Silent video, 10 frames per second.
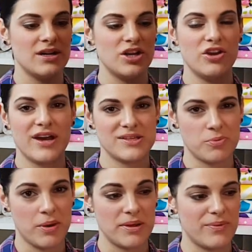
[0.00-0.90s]
and you guys will
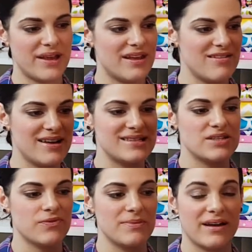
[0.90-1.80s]
probably recognize
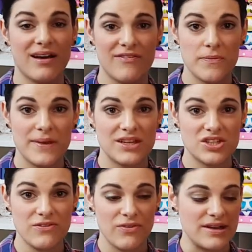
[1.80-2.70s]
this from the cover
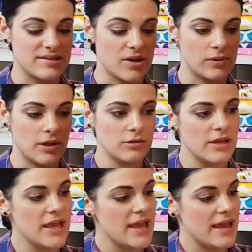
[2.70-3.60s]
picture for our sew along.